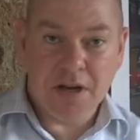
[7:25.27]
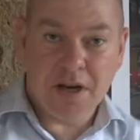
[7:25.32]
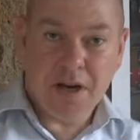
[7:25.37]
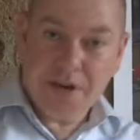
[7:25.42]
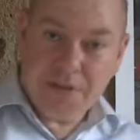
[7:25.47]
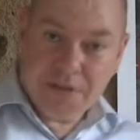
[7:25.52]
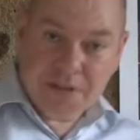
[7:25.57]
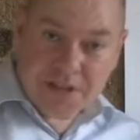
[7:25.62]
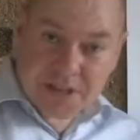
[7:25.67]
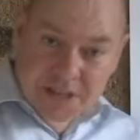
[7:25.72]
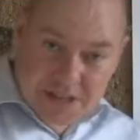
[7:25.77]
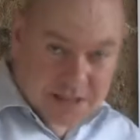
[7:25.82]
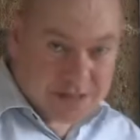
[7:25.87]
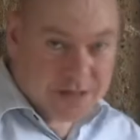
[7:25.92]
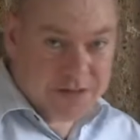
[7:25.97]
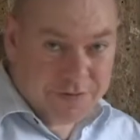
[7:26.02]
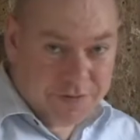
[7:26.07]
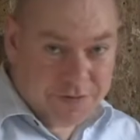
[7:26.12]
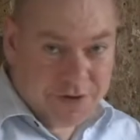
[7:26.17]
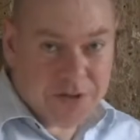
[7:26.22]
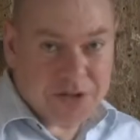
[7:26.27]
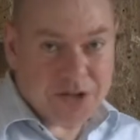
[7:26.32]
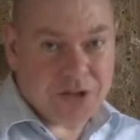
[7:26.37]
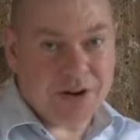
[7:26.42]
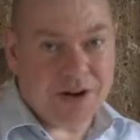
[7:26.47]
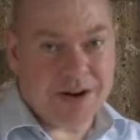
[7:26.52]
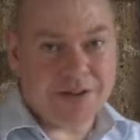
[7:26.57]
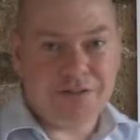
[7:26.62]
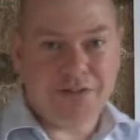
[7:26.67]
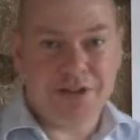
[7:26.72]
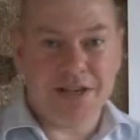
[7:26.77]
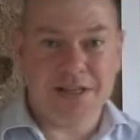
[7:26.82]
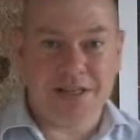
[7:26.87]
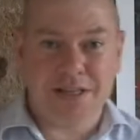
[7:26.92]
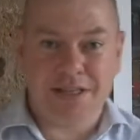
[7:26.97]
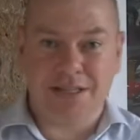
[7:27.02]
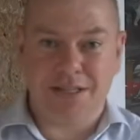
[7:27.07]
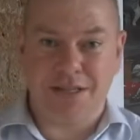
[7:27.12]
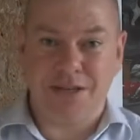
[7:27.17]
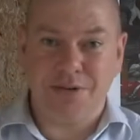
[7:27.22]
And this photograph is a
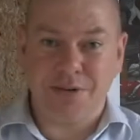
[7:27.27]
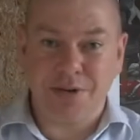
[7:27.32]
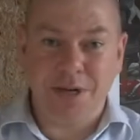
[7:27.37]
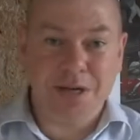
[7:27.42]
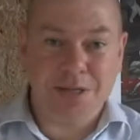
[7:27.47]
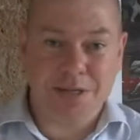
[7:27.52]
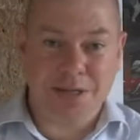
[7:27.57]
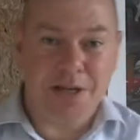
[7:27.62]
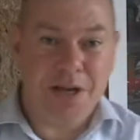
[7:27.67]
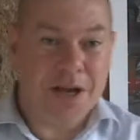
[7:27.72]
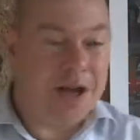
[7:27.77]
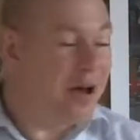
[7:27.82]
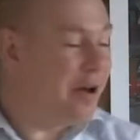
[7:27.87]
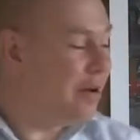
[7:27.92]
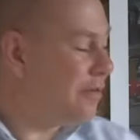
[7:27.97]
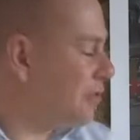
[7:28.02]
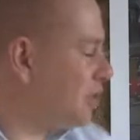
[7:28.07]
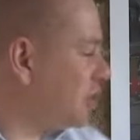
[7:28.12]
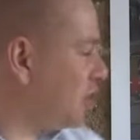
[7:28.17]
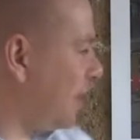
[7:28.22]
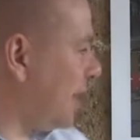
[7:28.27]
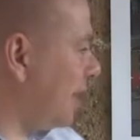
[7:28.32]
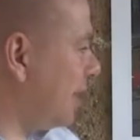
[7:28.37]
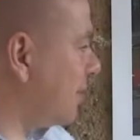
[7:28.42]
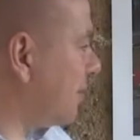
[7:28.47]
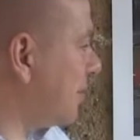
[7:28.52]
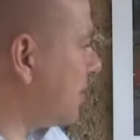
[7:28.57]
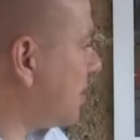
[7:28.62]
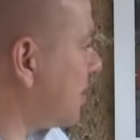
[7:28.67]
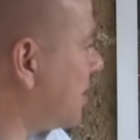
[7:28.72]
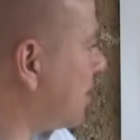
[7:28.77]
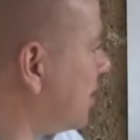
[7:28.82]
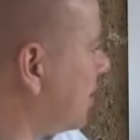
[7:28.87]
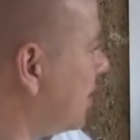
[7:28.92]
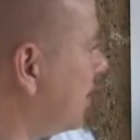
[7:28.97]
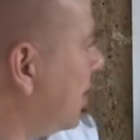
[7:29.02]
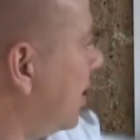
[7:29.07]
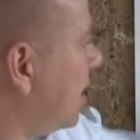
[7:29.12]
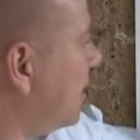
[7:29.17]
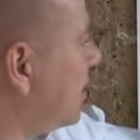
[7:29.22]
series of shouts
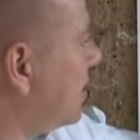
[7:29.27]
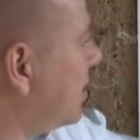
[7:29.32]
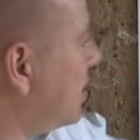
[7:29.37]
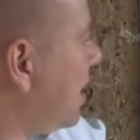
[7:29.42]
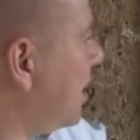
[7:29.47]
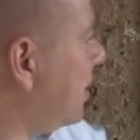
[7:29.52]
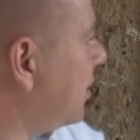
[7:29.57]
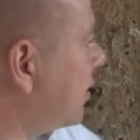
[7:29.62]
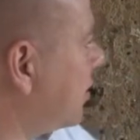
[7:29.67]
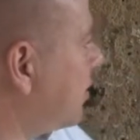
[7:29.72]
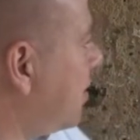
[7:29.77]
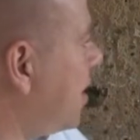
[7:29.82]
in the center